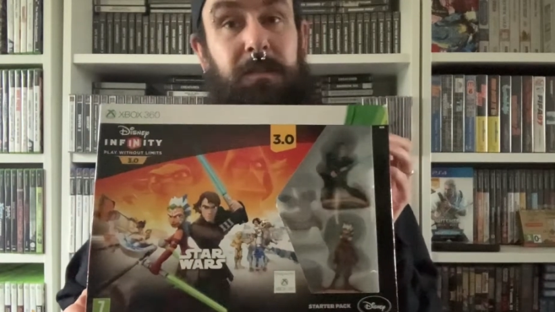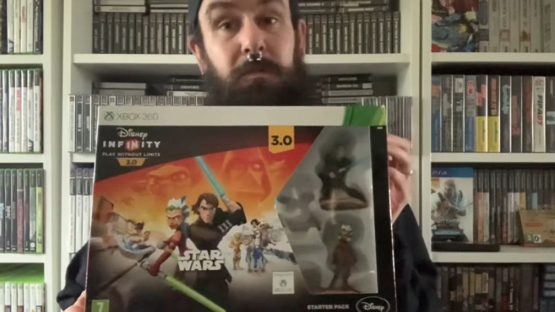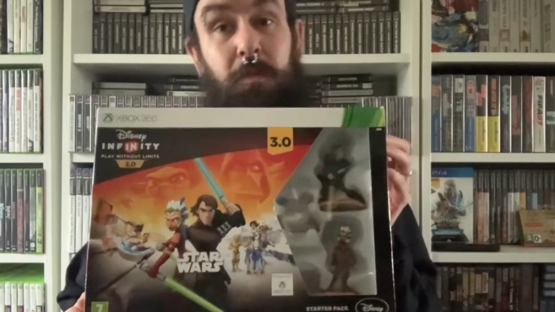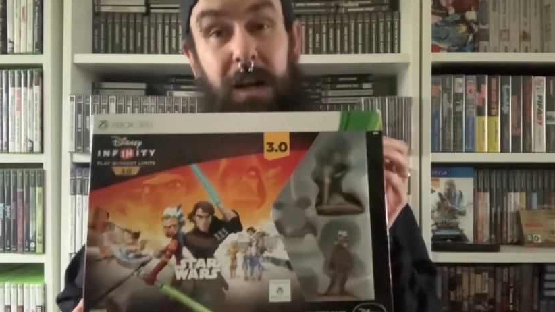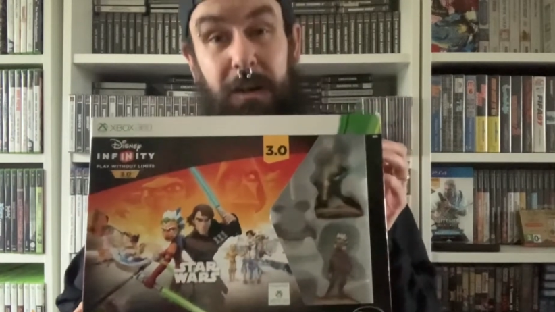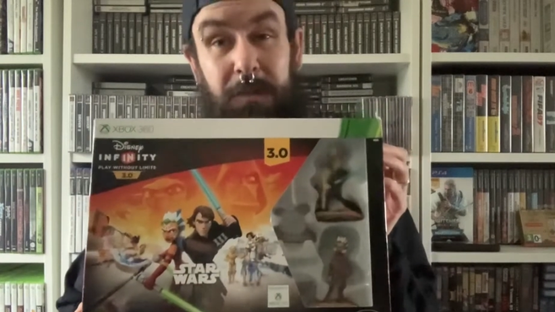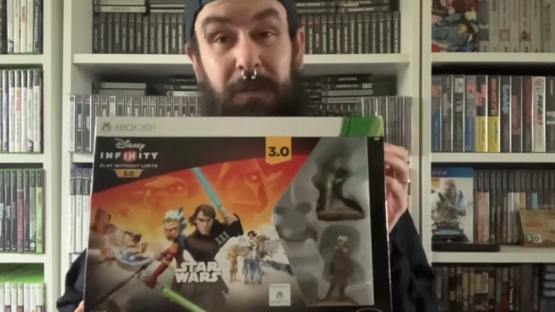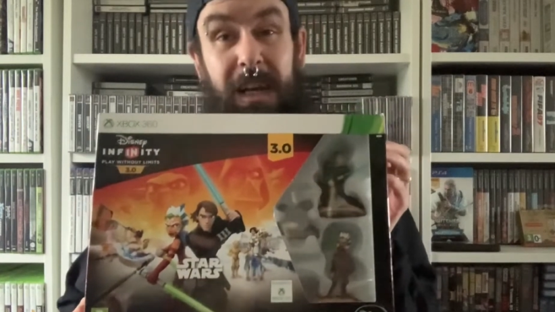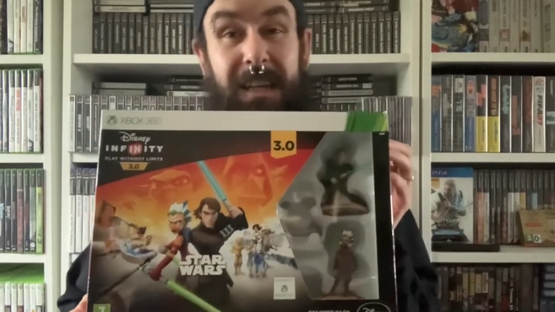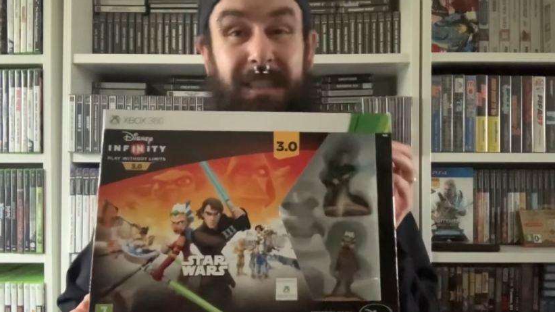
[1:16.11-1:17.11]
One of those
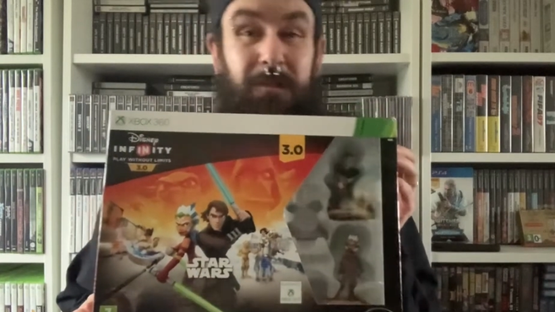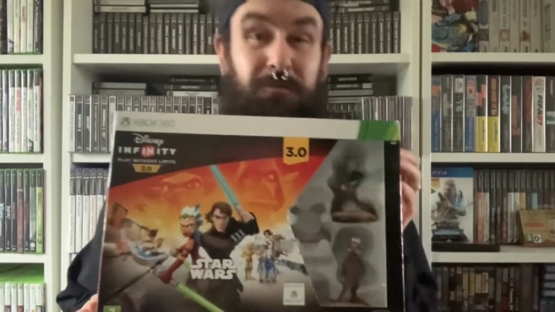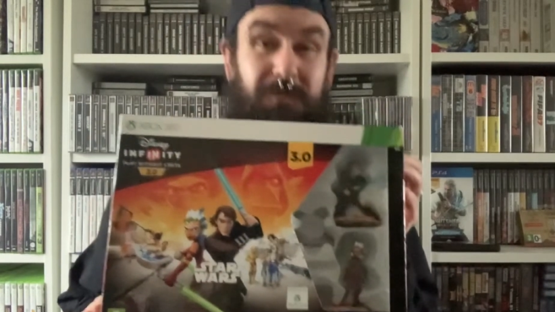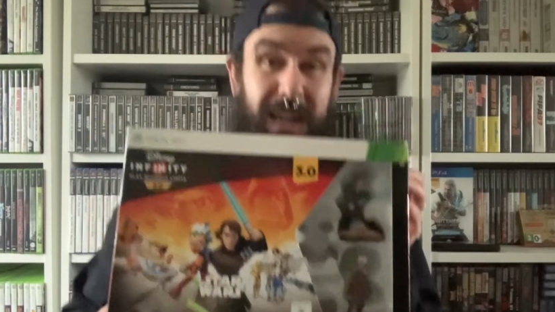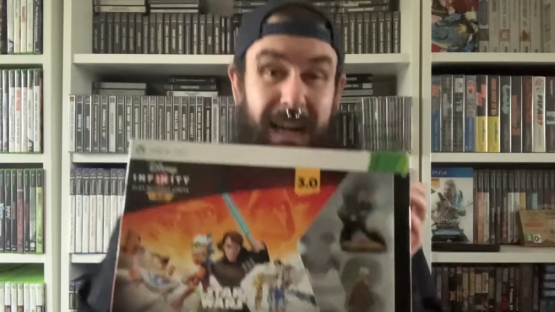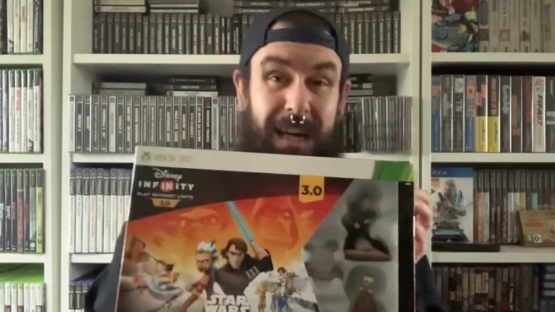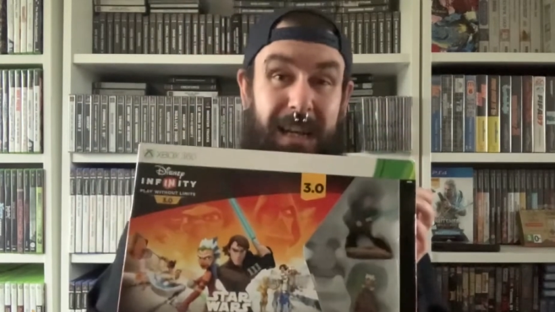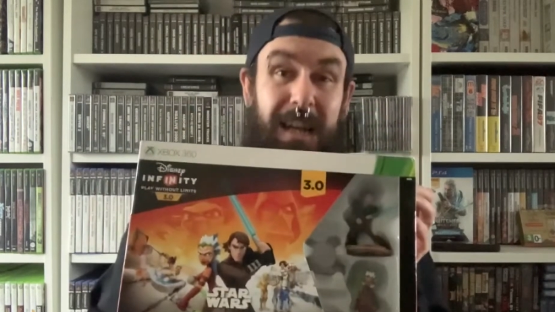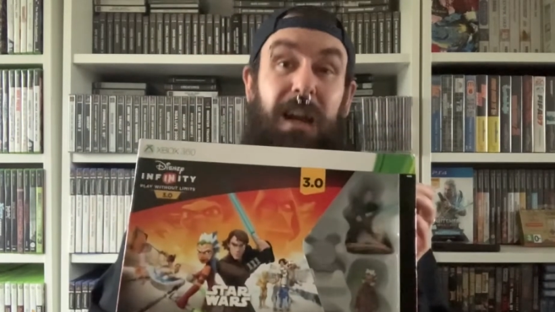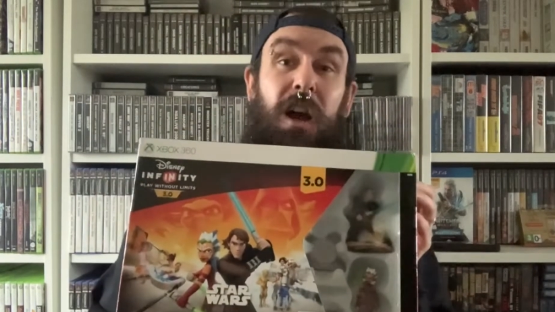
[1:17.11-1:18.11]
things I don't really
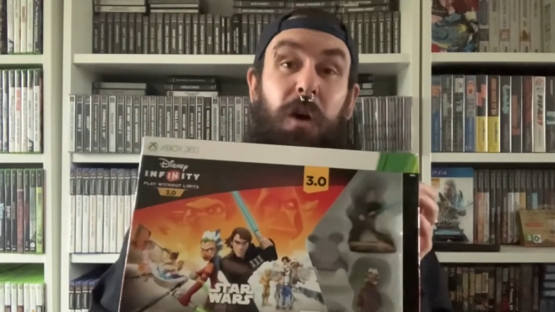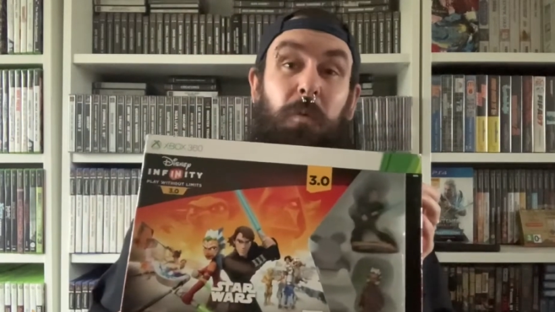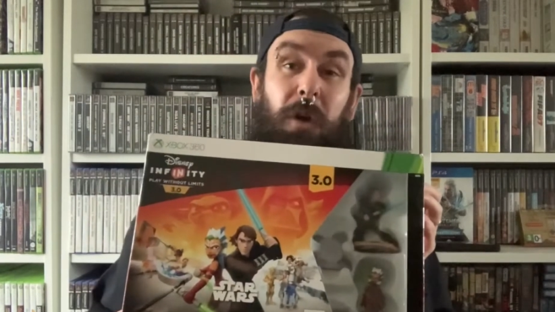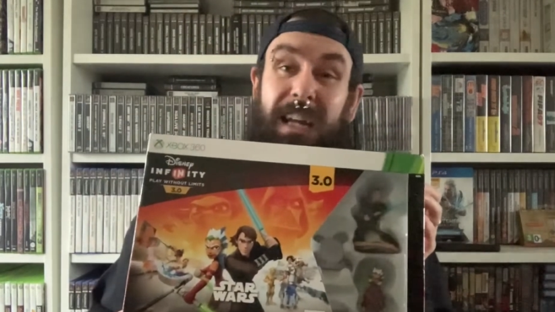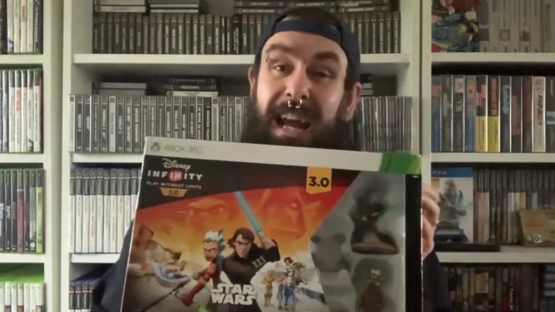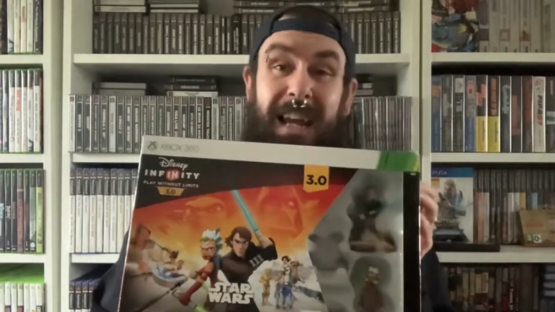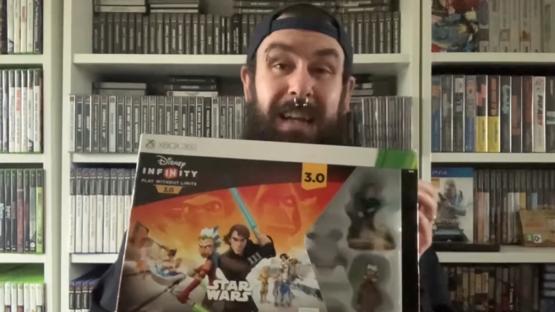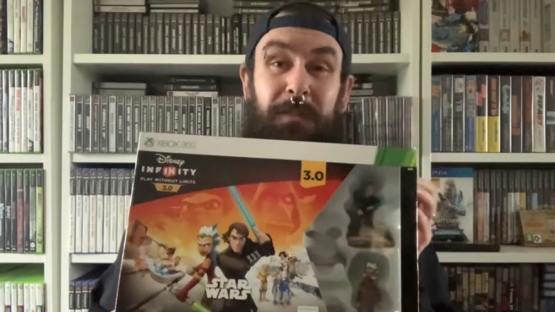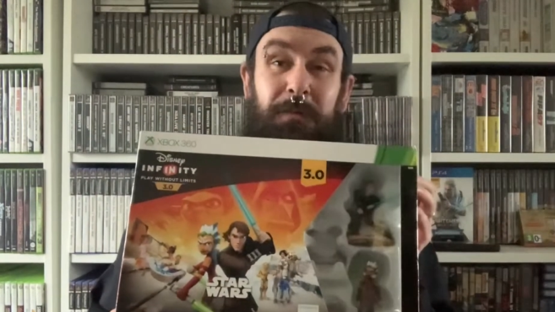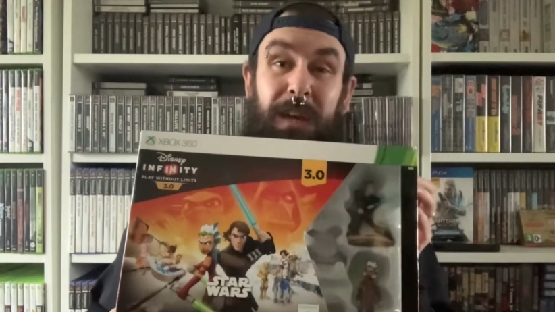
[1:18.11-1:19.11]
want to get in
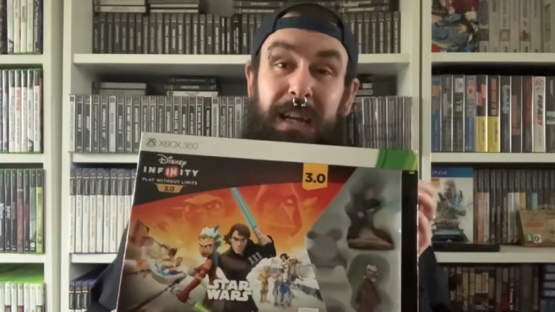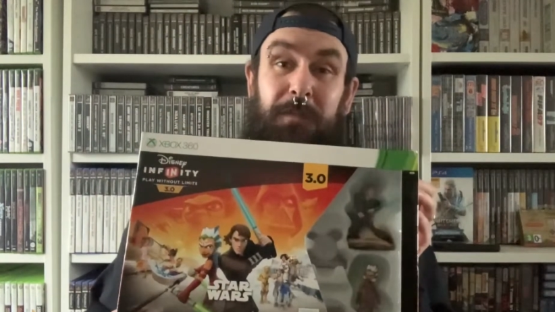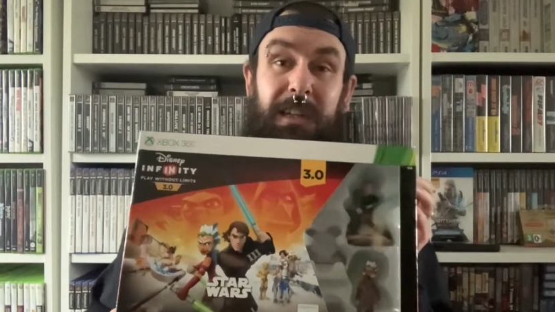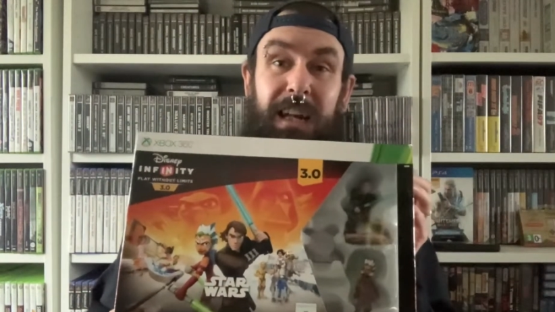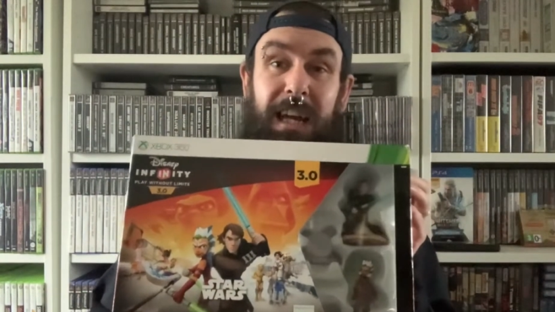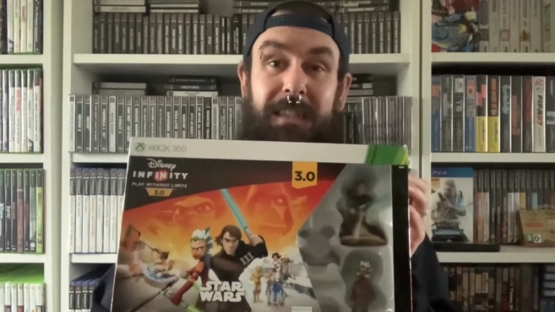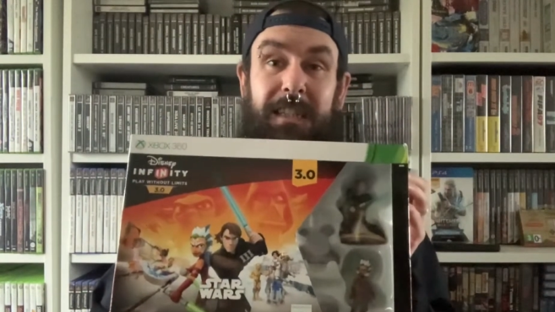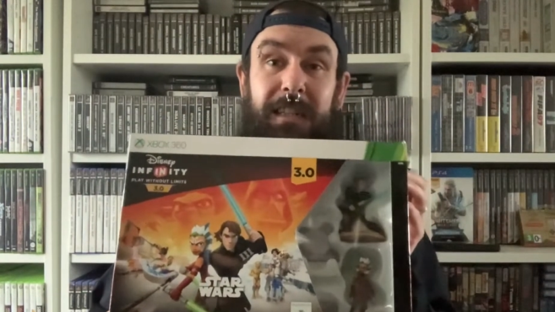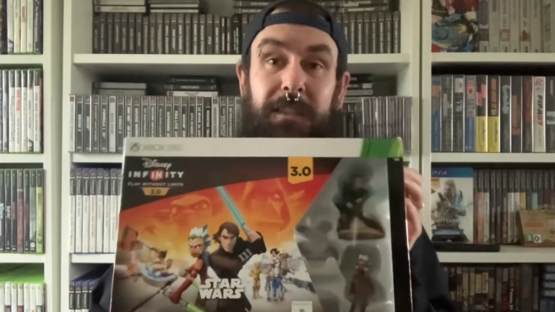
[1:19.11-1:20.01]
the thing of collecting